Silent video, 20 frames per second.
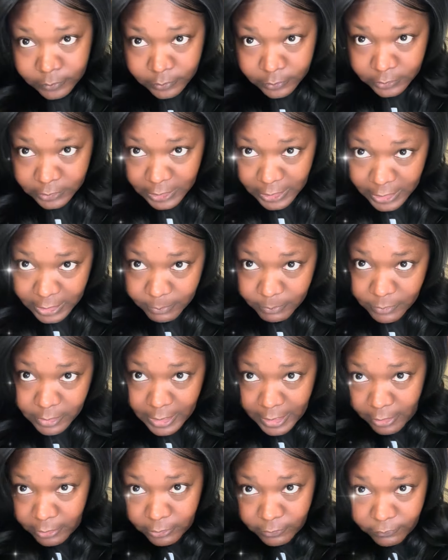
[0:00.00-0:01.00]
tame
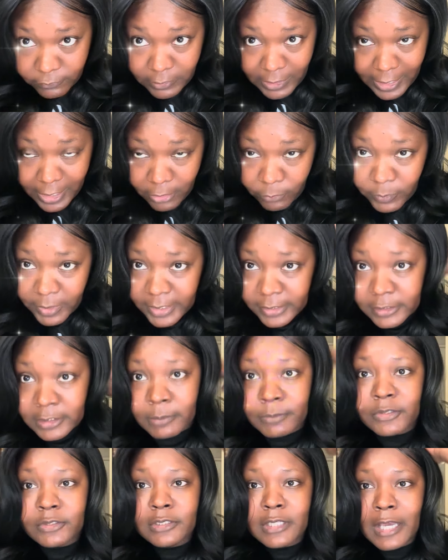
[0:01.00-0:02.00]
down the flyaways
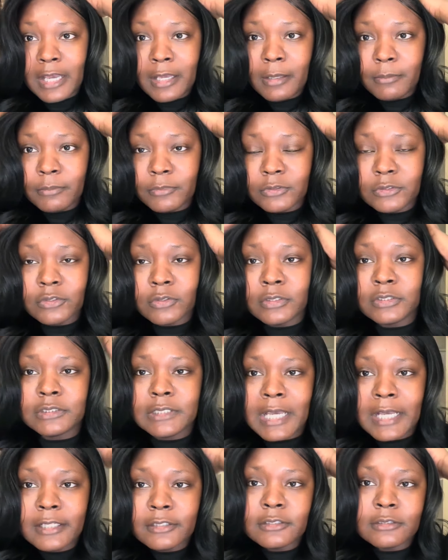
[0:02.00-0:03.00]
up the top so it's
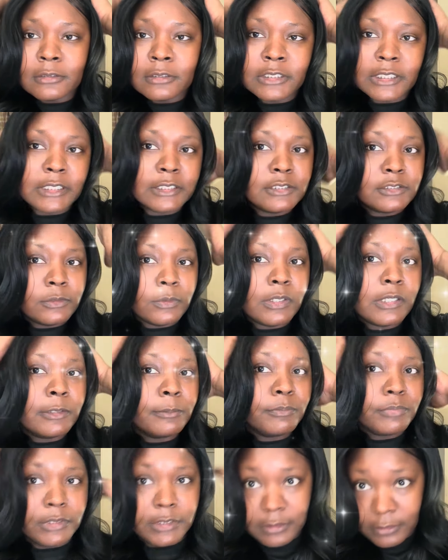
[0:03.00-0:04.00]
not looking so
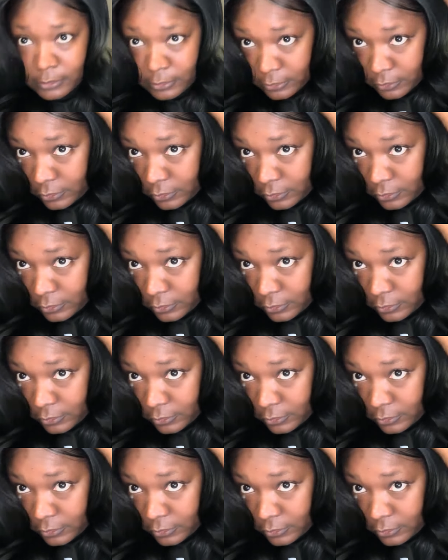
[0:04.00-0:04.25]
humpy.